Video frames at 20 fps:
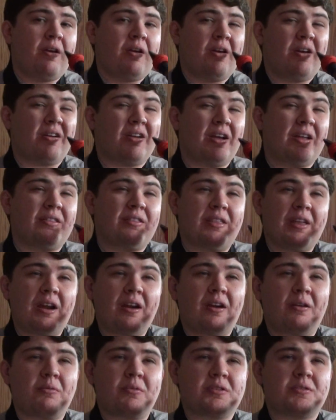Okay,
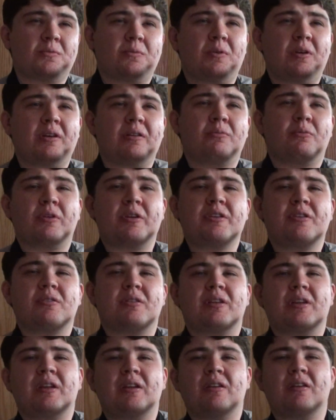there was one where you
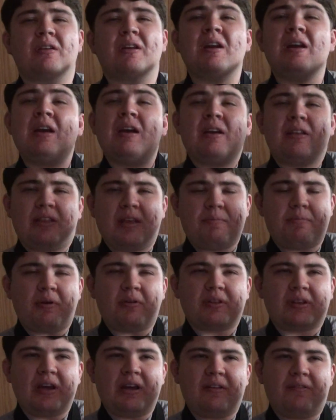could hear, they
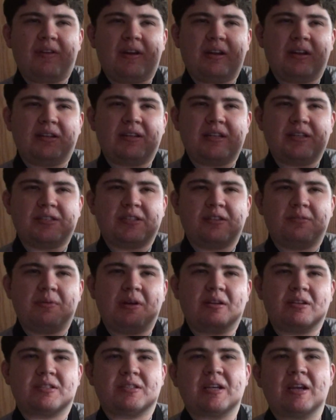both kind of had a decent
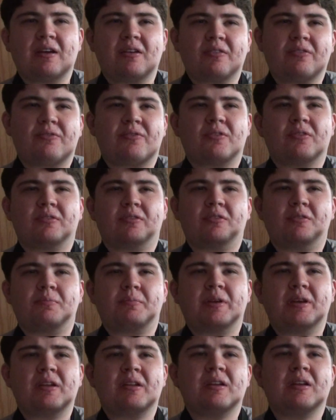amount of sound for a little
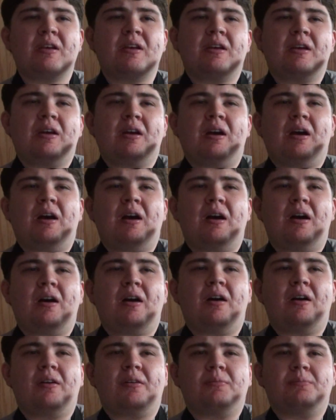bit.
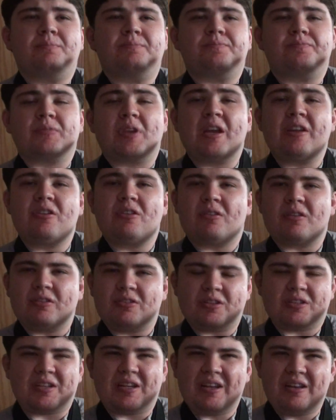And you can
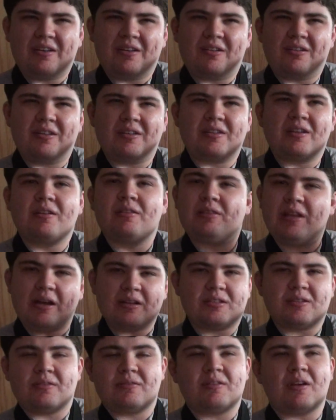just hear,
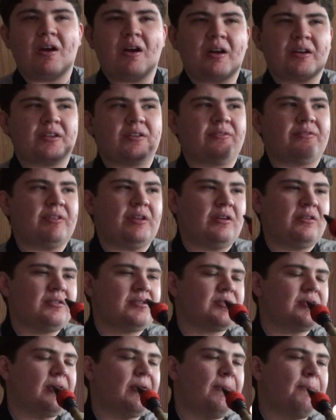that's an octave there,
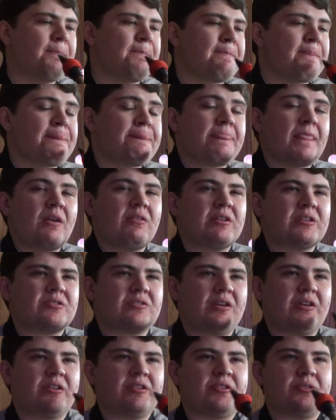so let's
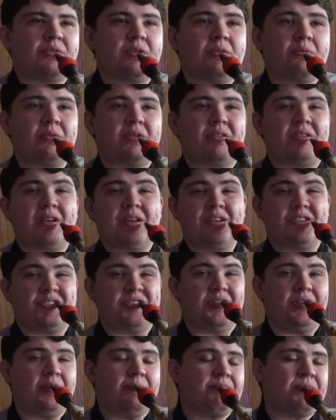try to do it with like a
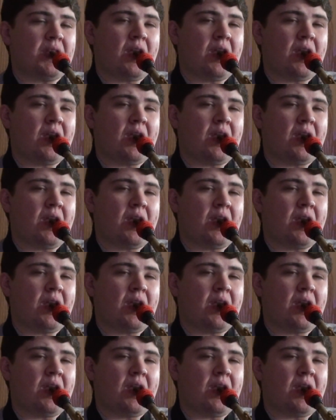G.